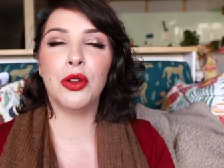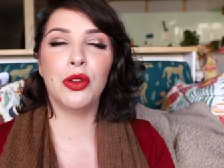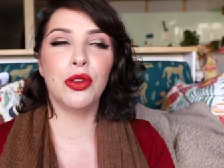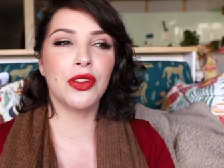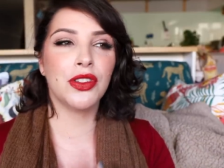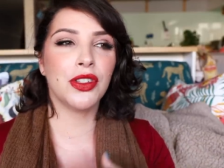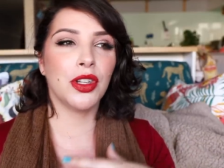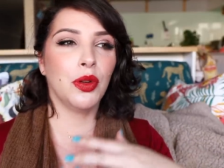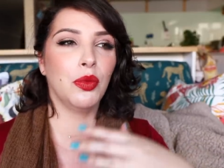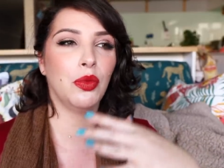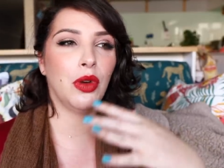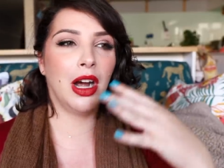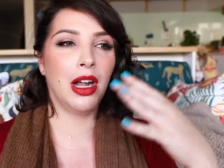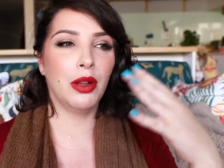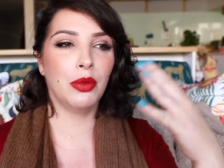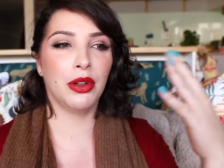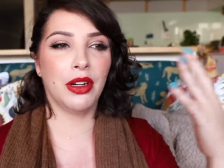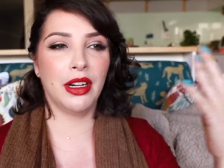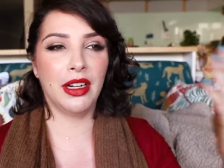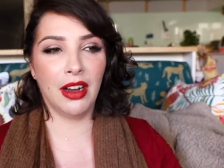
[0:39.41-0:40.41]
Also,
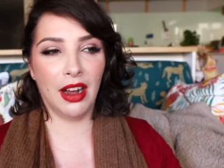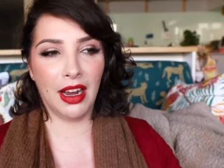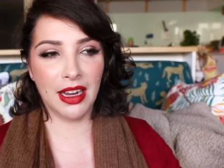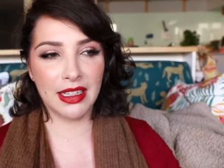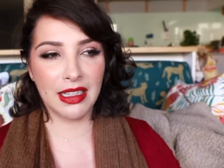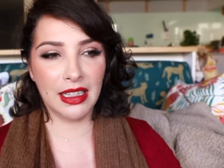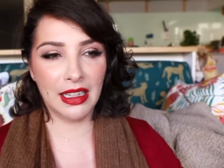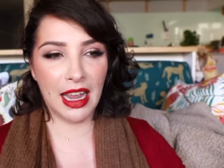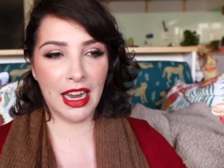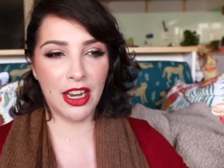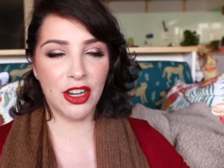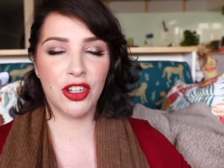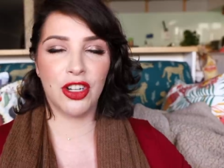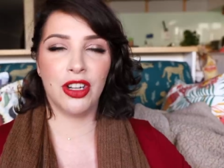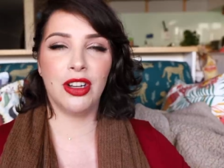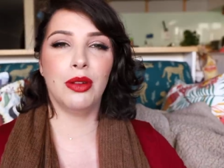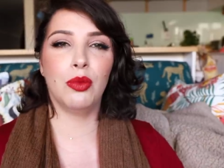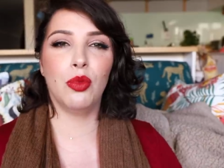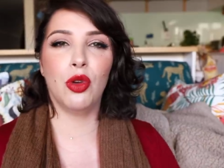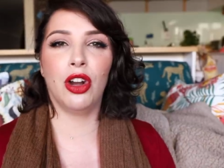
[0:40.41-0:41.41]
while we're in
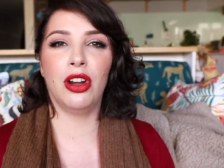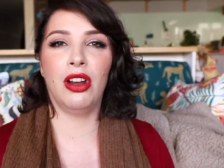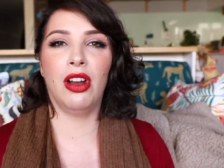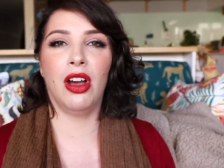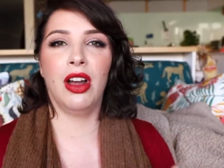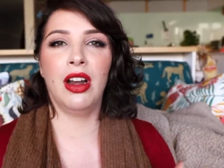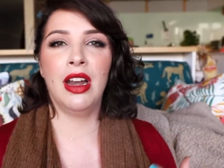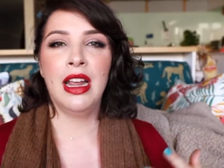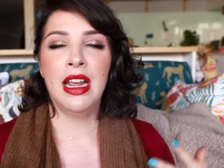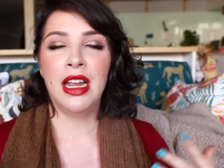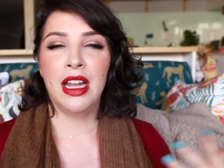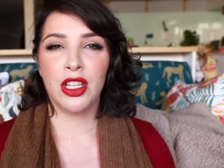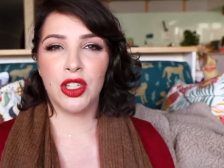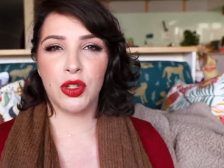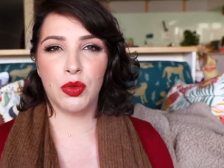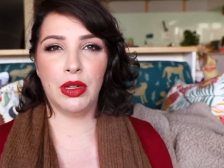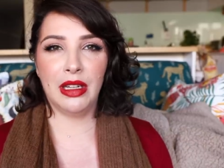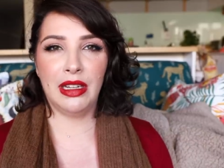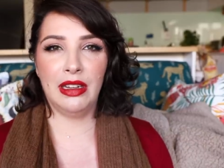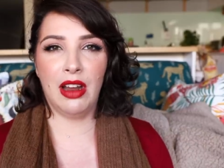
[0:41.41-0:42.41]
isolation and whatnot,
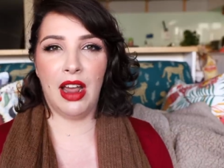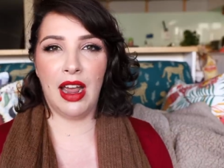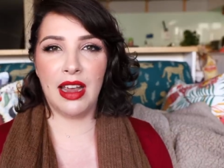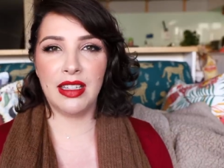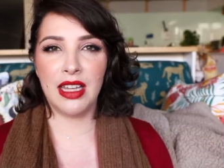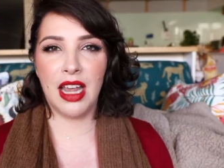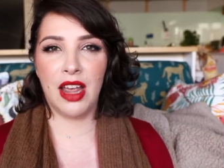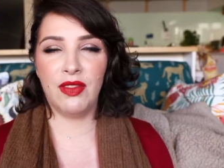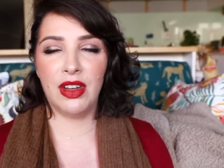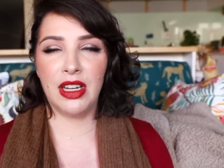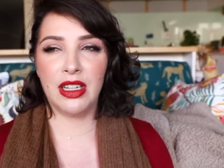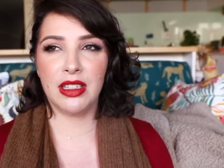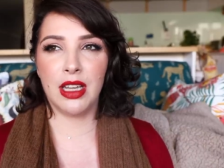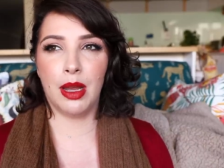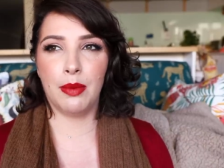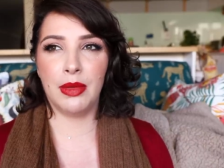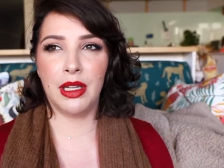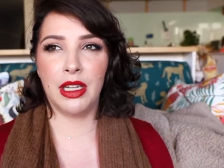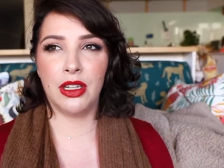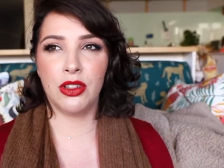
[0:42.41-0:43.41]
it's really nice having
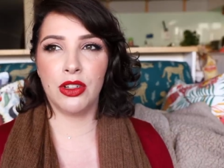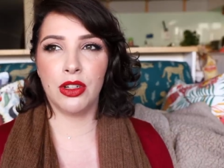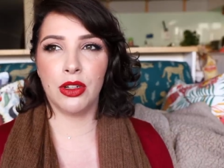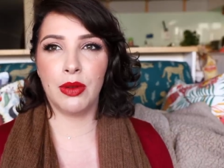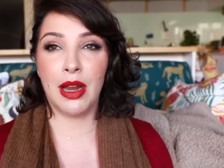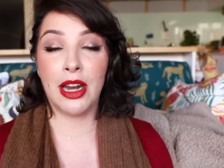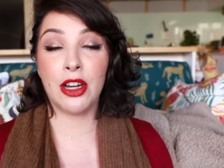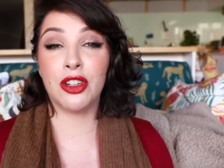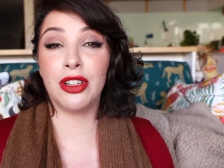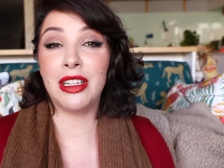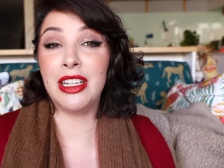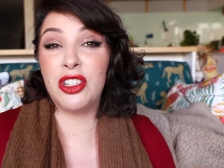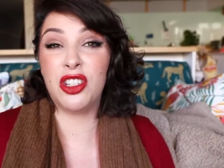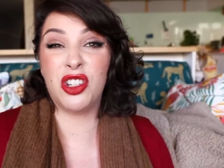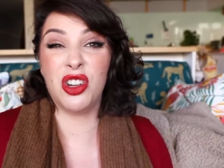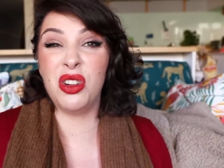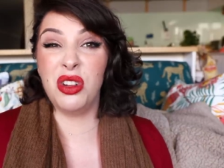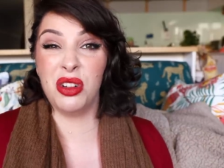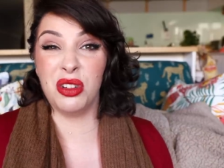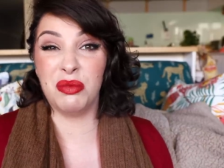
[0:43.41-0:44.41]
something to actually
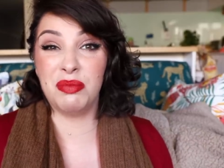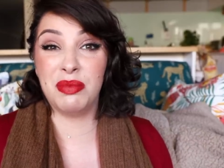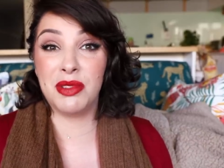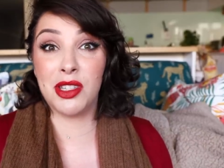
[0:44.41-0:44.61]
do.